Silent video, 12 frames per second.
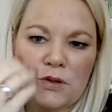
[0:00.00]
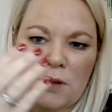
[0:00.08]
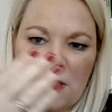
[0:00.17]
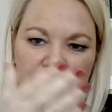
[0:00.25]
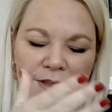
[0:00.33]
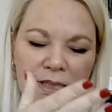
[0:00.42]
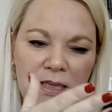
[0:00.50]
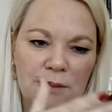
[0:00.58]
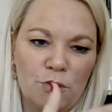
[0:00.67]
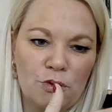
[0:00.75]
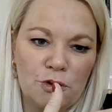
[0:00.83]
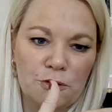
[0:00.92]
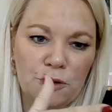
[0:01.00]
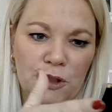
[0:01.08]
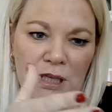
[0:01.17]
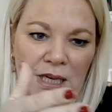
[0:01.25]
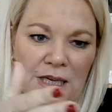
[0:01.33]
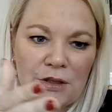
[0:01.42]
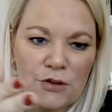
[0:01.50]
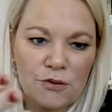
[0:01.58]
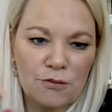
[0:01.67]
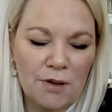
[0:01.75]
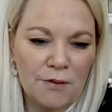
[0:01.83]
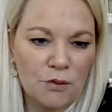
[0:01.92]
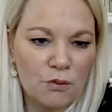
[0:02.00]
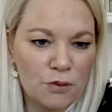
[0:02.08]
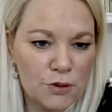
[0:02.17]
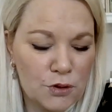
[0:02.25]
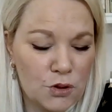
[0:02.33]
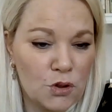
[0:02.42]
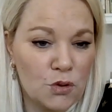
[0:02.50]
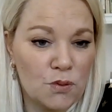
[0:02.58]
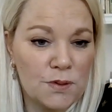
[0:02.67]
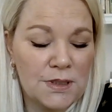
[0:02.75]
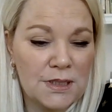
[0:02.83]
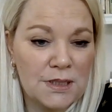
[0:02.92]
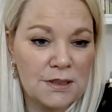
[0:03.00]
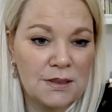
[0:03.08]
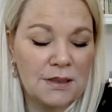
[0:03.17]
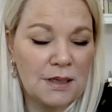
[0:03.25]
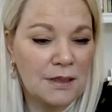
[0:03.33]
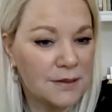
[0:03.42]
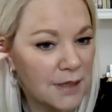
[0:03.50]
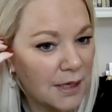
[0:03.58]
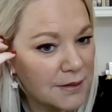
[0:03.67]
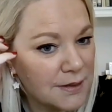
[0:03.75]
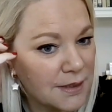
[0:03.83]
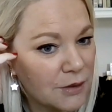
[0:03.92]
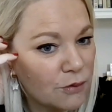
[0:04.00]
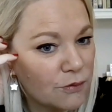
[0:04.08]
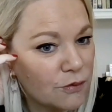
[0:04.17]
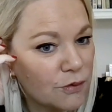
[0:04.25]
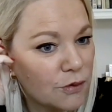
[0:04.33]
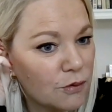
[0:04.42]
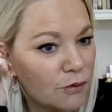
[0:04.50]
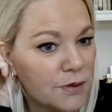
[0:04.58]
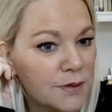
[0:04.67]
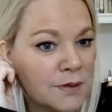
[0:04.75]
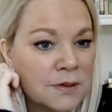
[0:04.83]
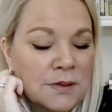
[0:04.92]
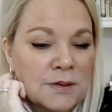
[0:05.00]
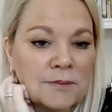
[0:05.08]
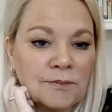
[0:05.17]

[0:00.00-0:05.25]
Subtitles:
Do they see an emotional change throughout the course? Do you see it as they go through the course?